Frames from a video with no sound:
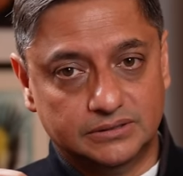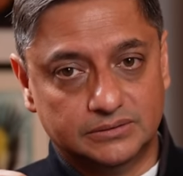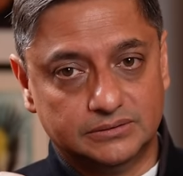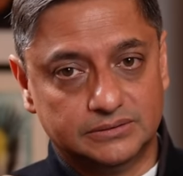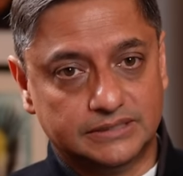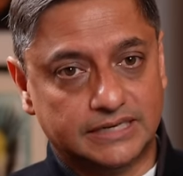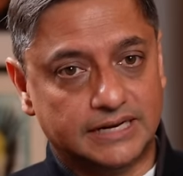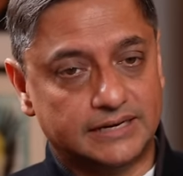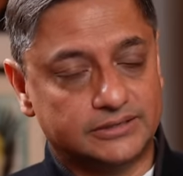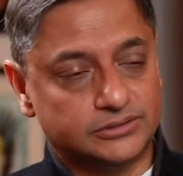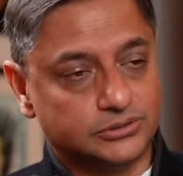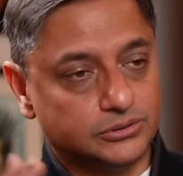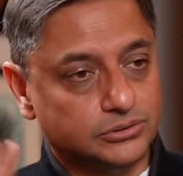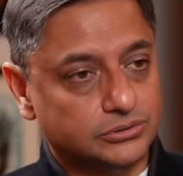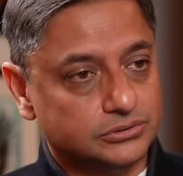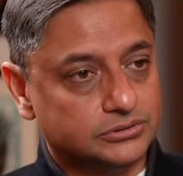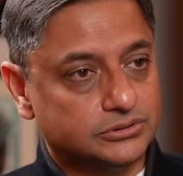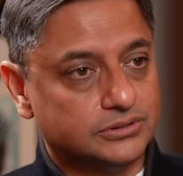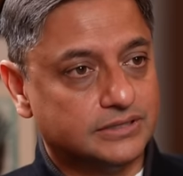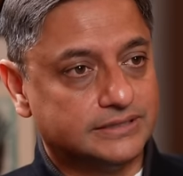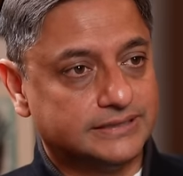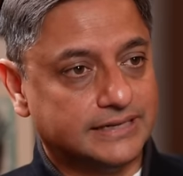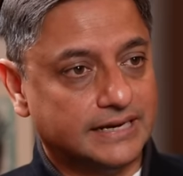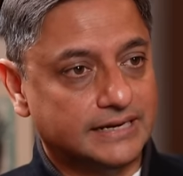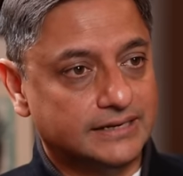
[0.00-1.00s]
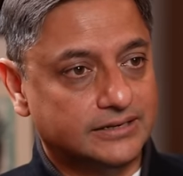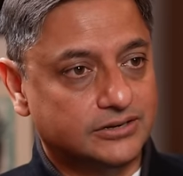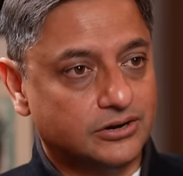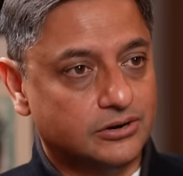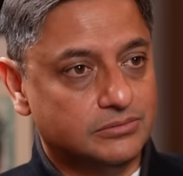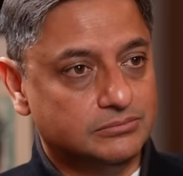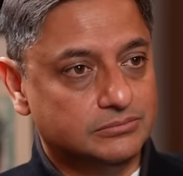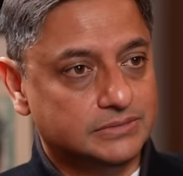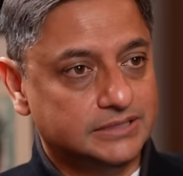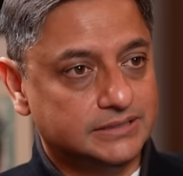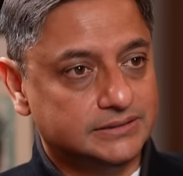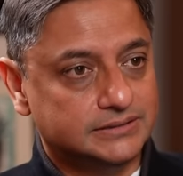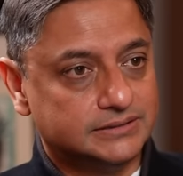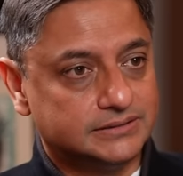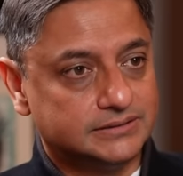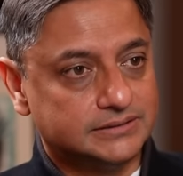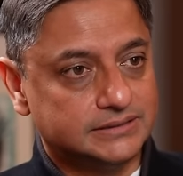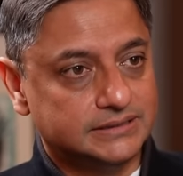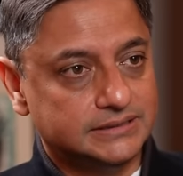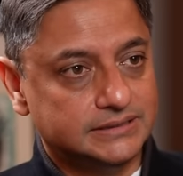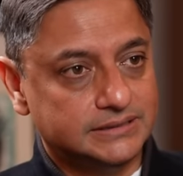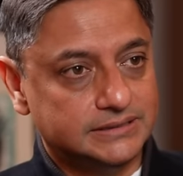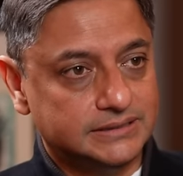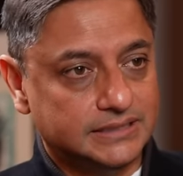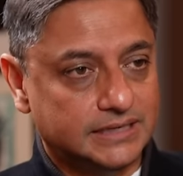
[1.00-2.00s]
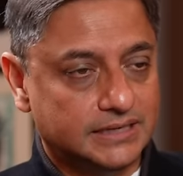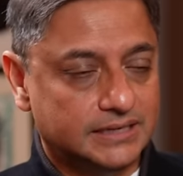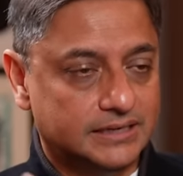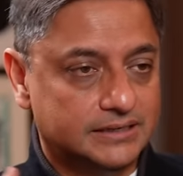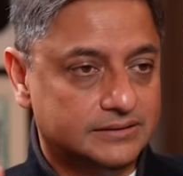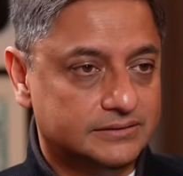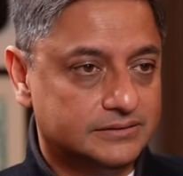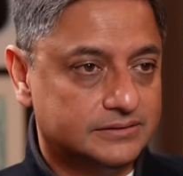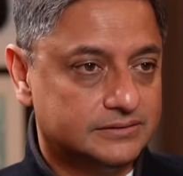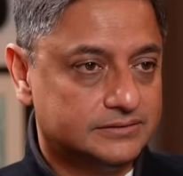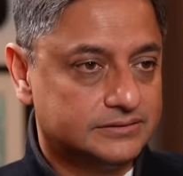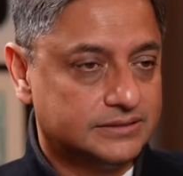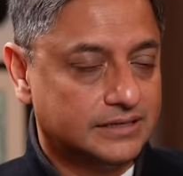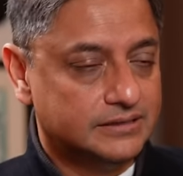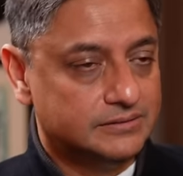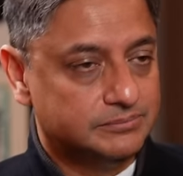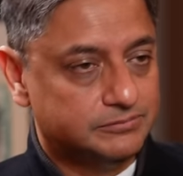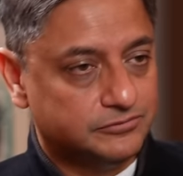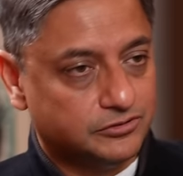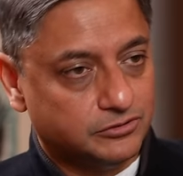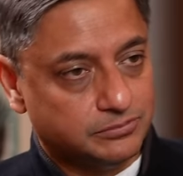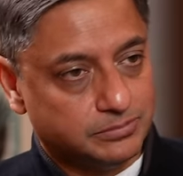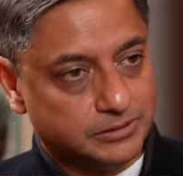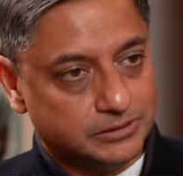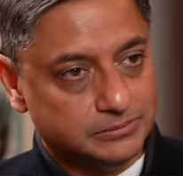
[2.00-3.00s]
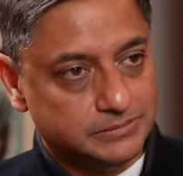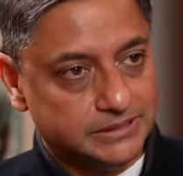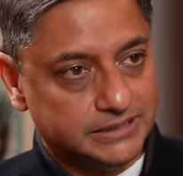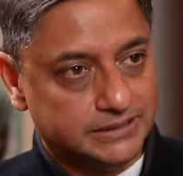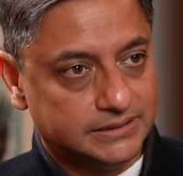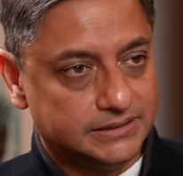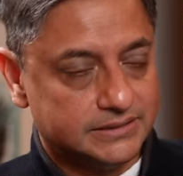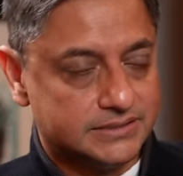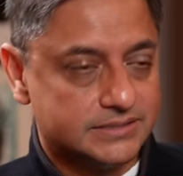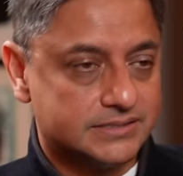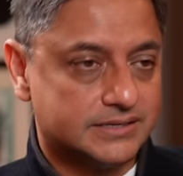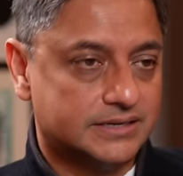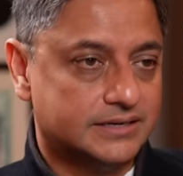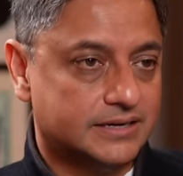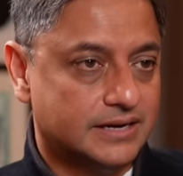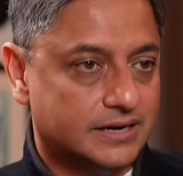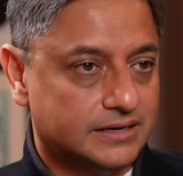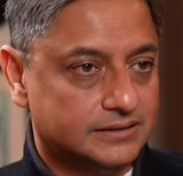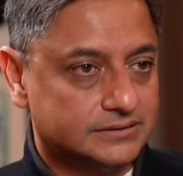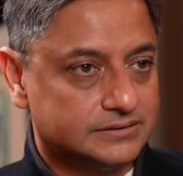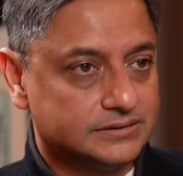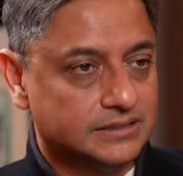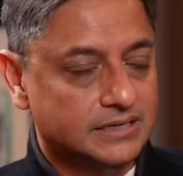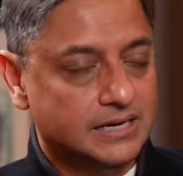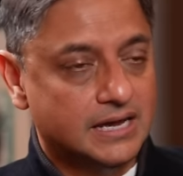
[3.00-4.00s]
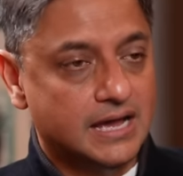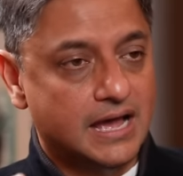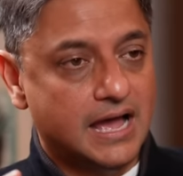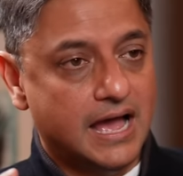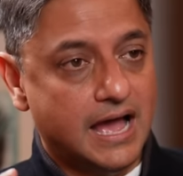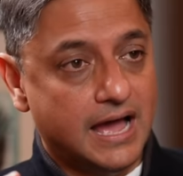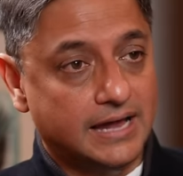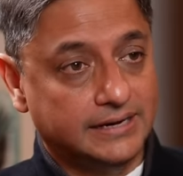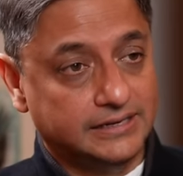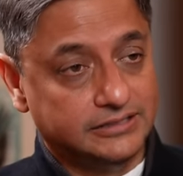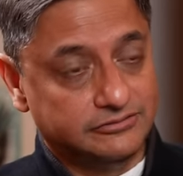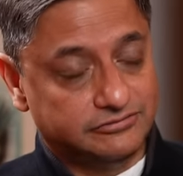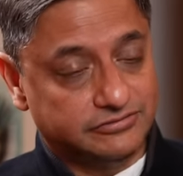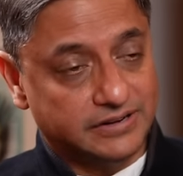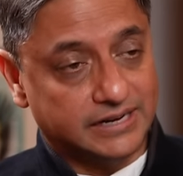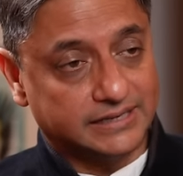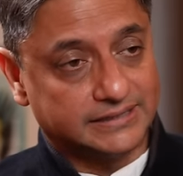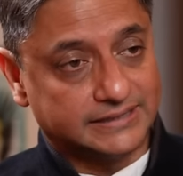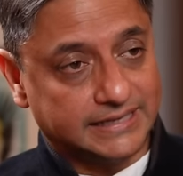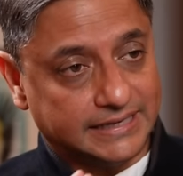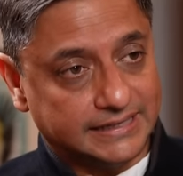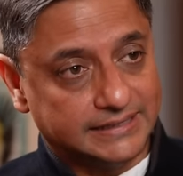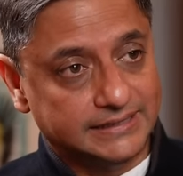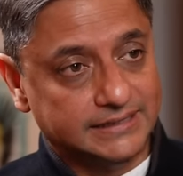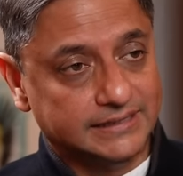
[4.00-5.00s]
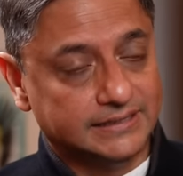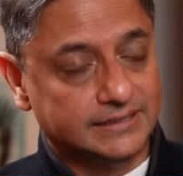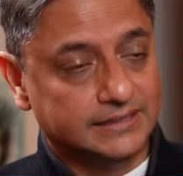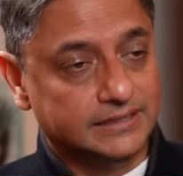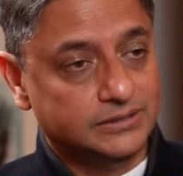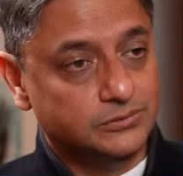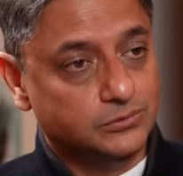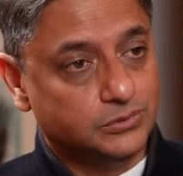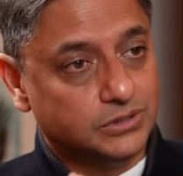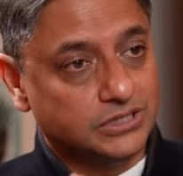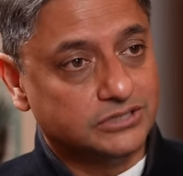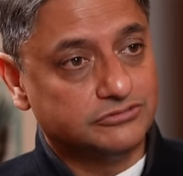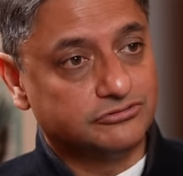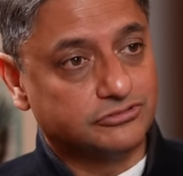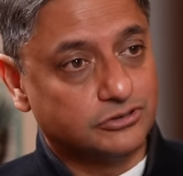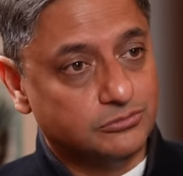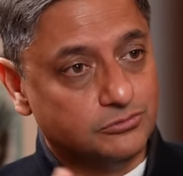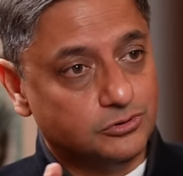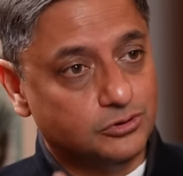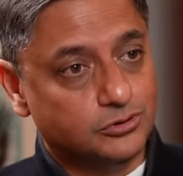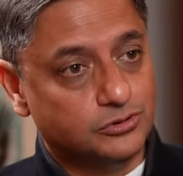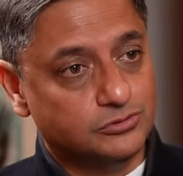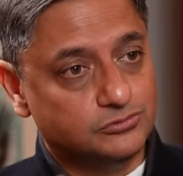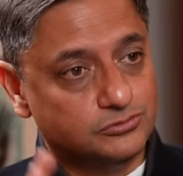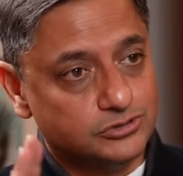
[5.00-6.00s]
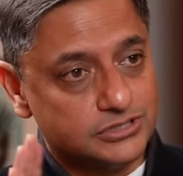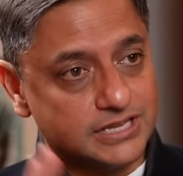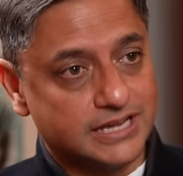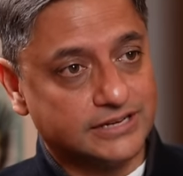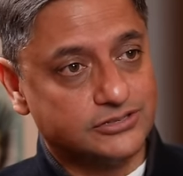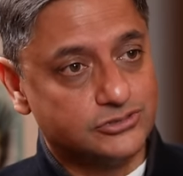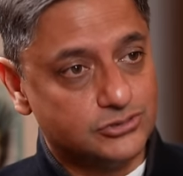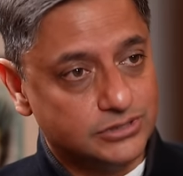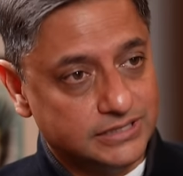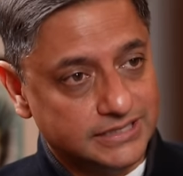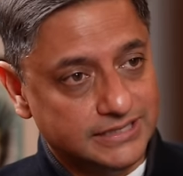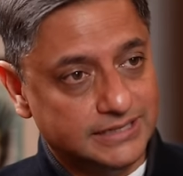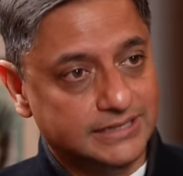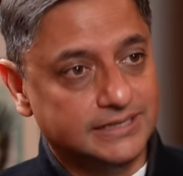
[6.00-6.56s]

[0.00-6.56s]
know they had to go to the telecom ministry and send for permits and ask. And in fact, technically, work from home was actually